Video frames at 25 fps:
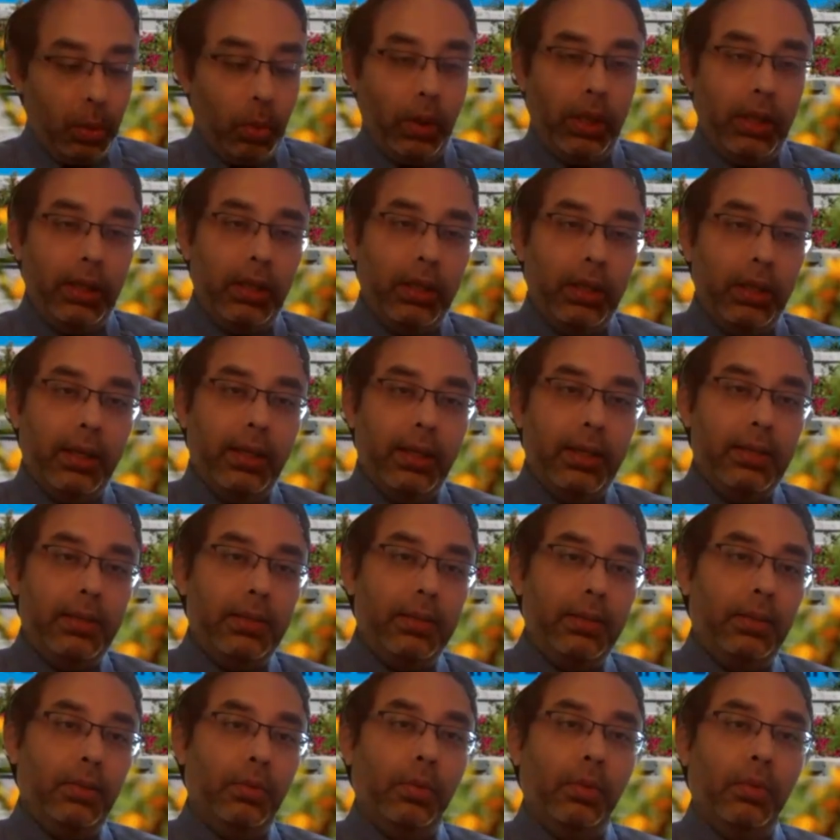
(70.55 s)
One
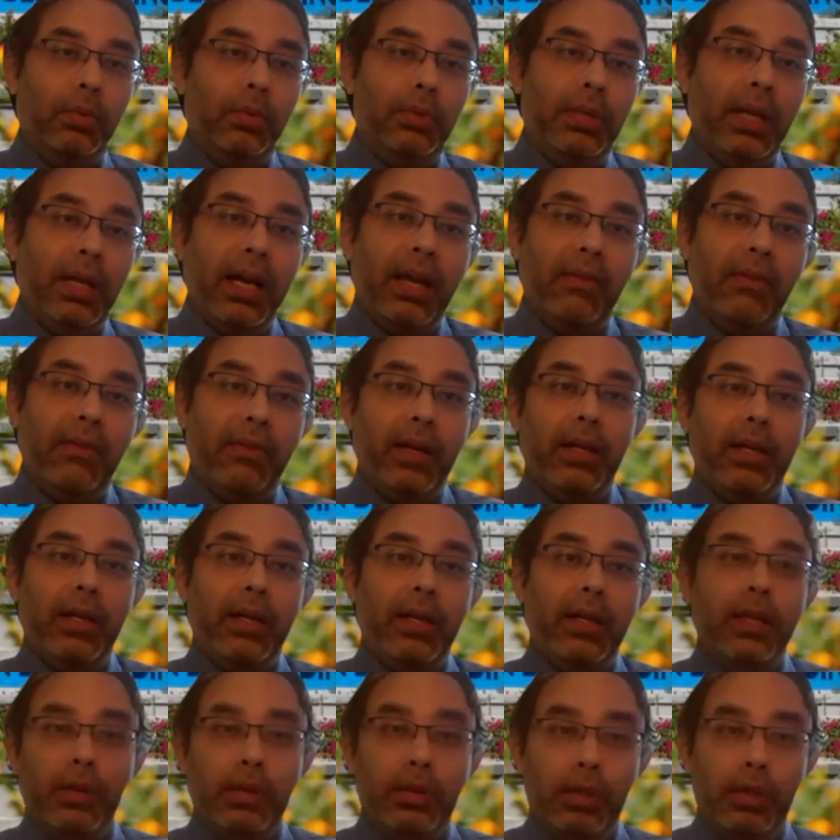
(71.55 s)
is to dive right
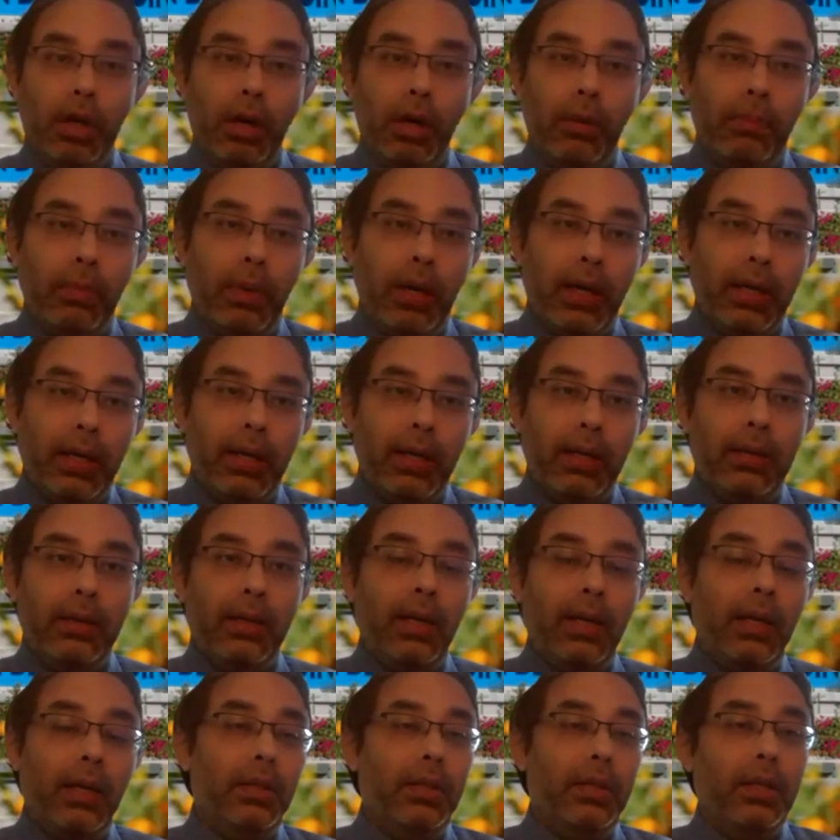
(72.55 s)
into the job market,
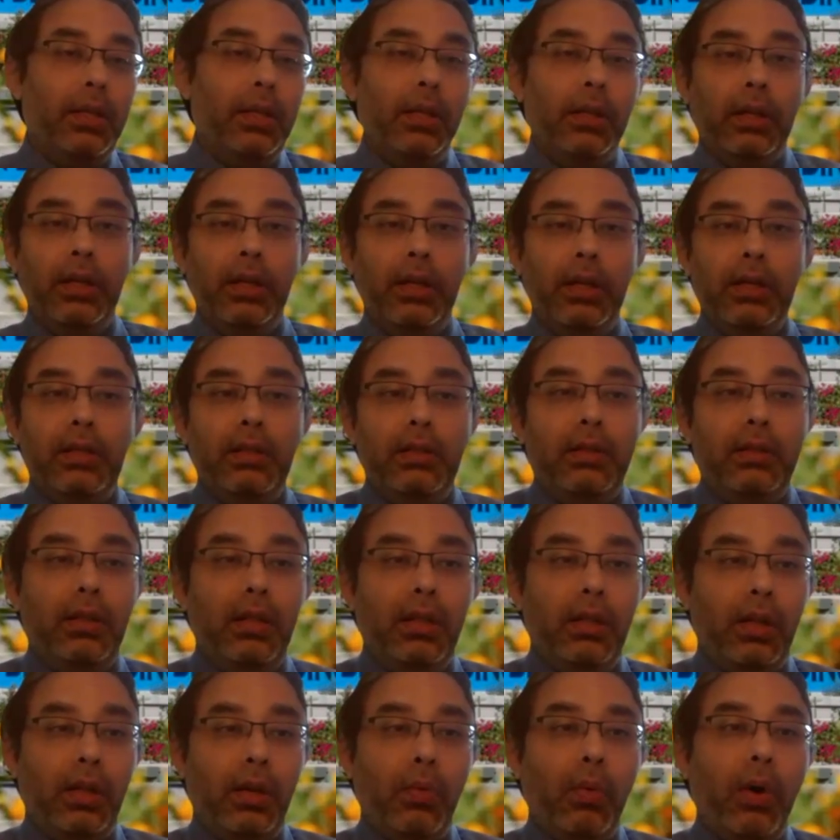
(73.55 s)
and the other is
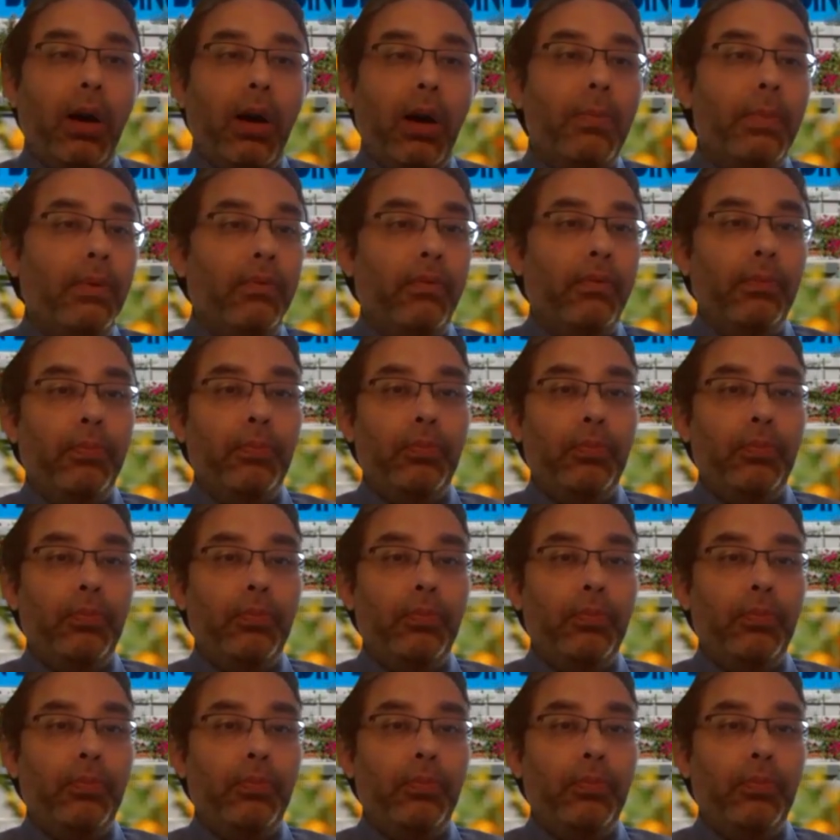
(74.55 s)
the requirement,